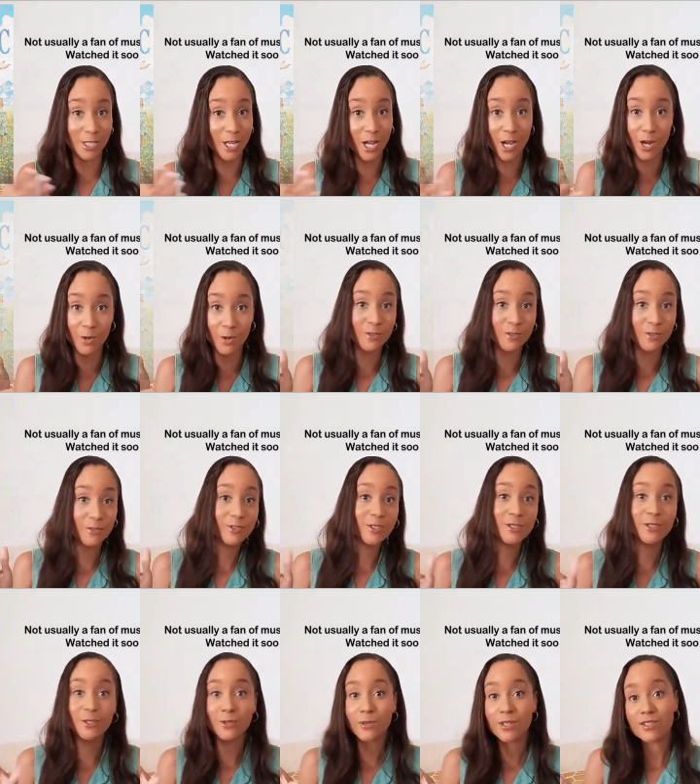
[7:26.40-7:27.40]
are a
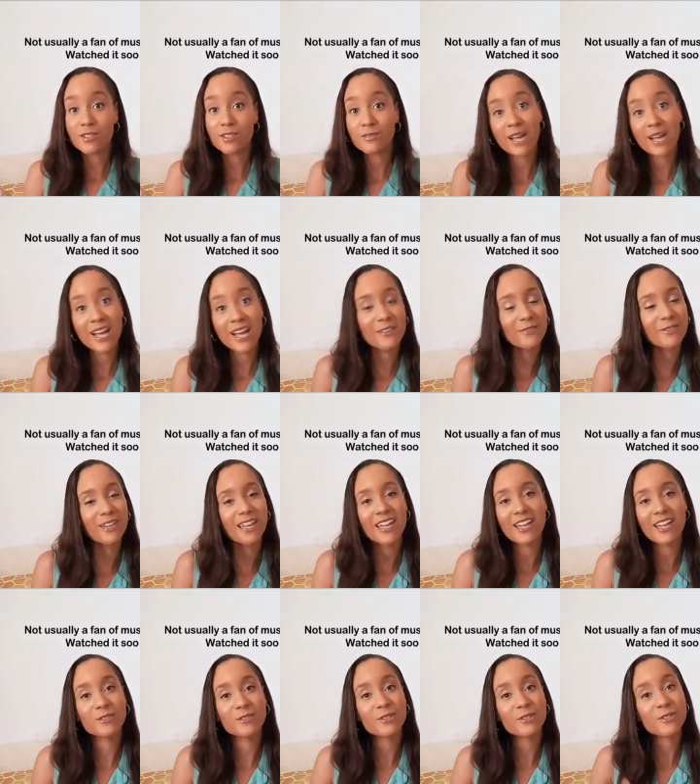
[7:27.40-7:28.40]
few of my
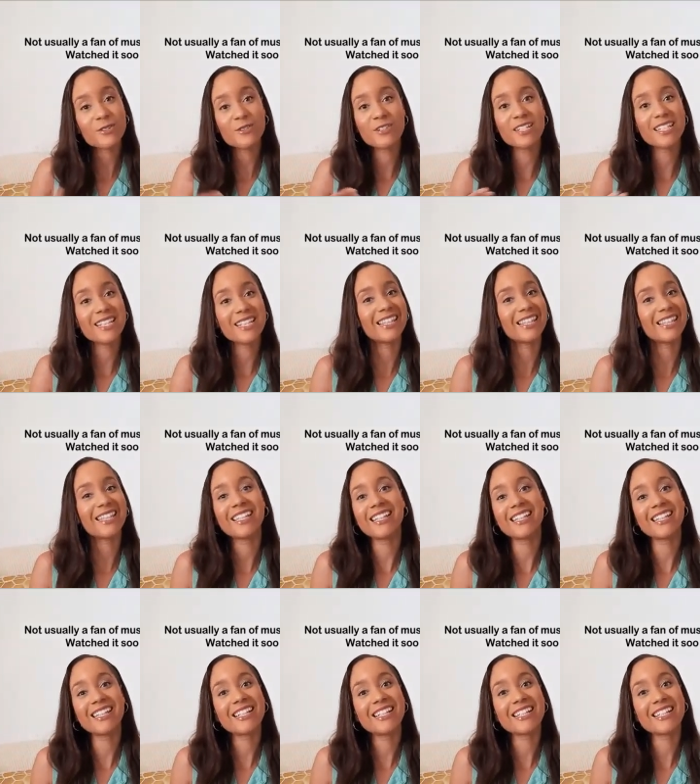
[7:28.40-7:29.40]
favorite
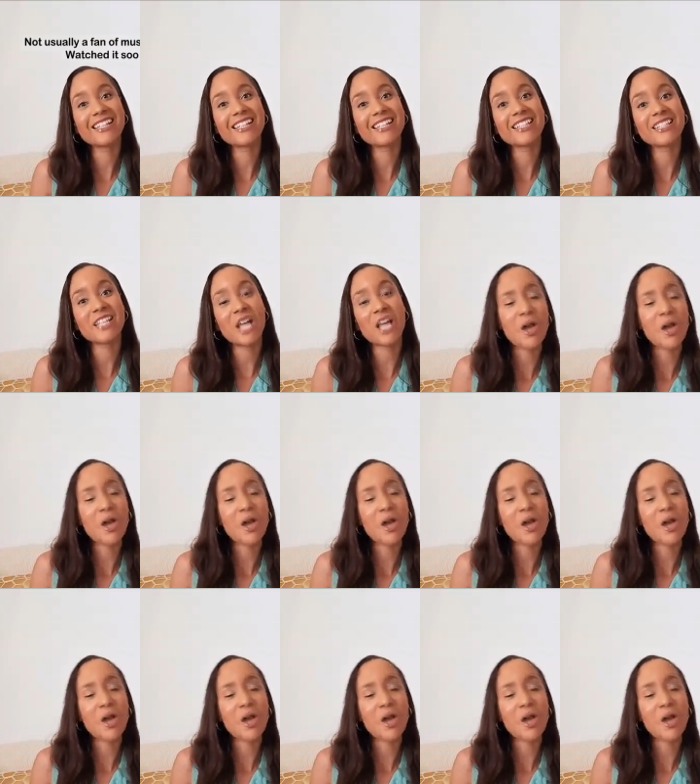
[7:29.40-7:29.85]
things